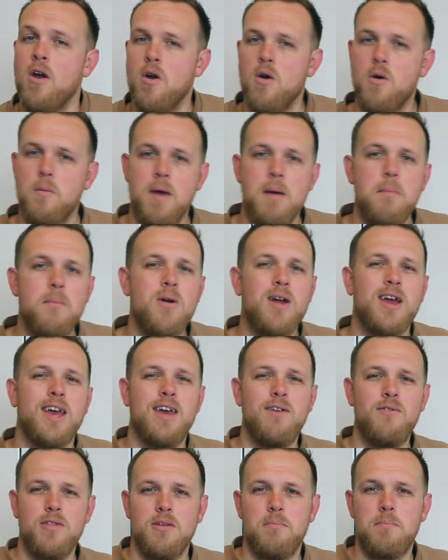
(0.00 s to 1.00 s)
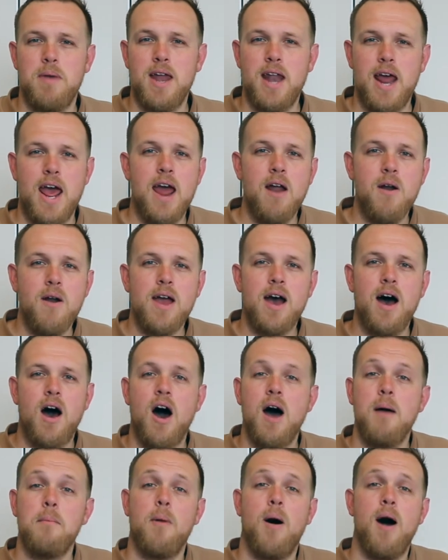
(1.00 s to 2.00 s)
Remembering, if it's a better area,
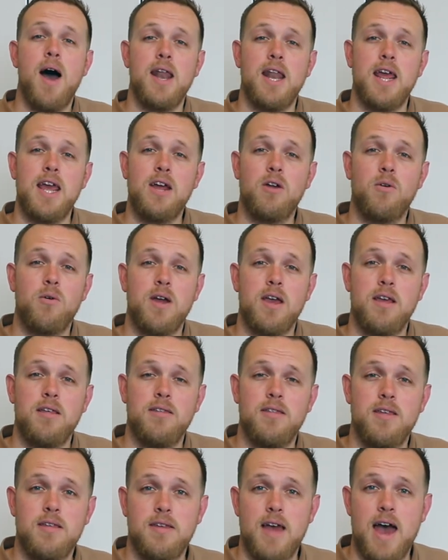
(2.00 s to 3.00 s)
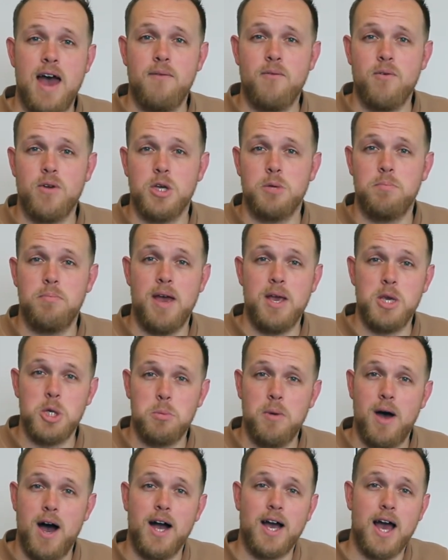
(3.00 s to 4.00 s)
I might increase this average
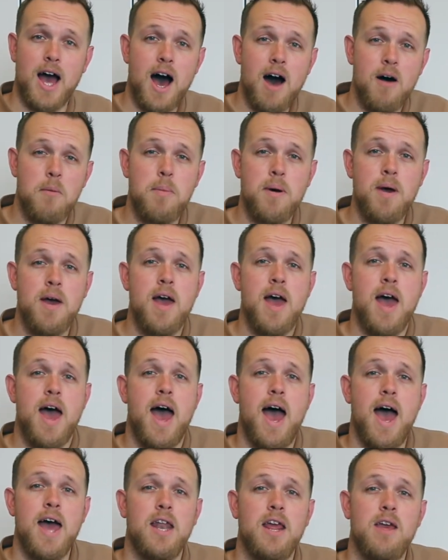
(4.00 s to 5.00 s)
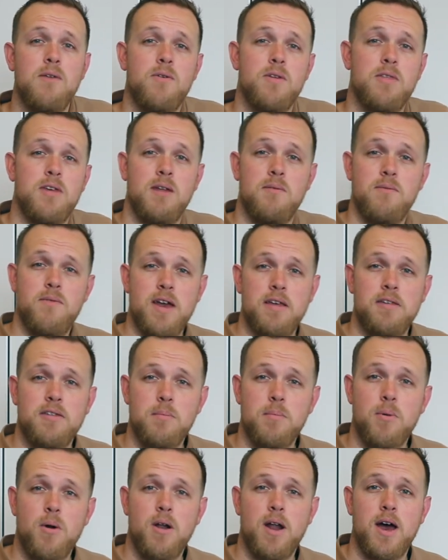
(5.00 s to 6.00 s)
benchmark up, and if it's an
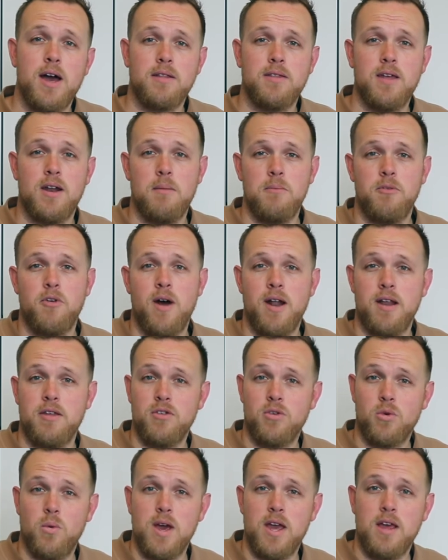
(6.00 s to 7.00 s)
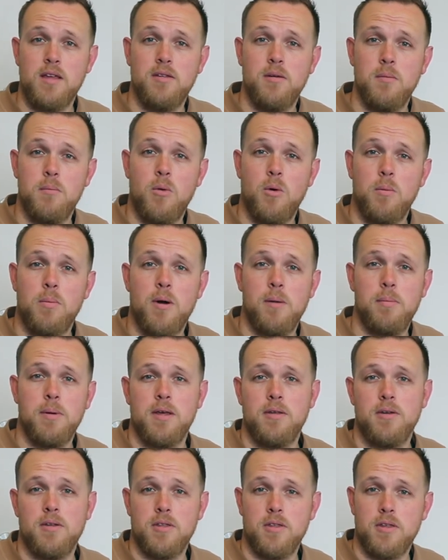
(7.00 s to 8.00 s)
investor product that I'm trying to squeeze more
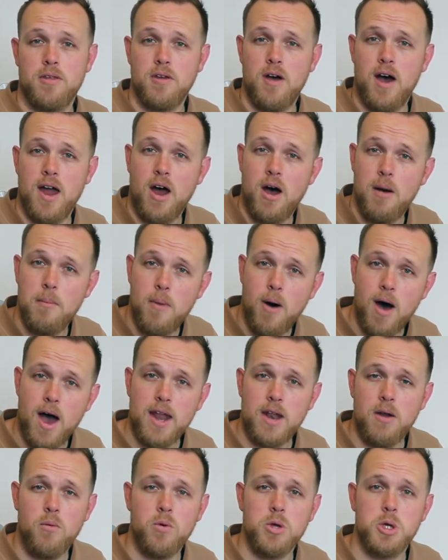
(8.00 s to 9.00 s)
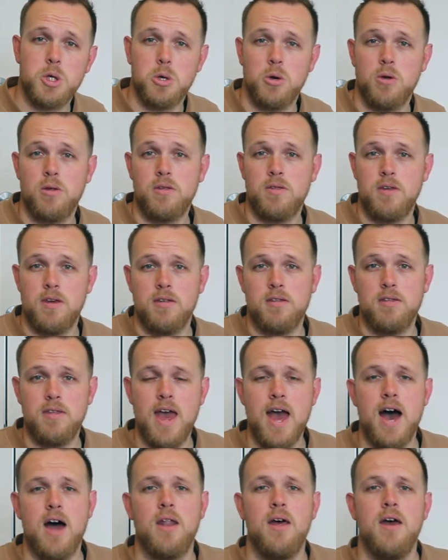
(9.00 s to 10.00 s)
properties onto the site, I might reduce this down.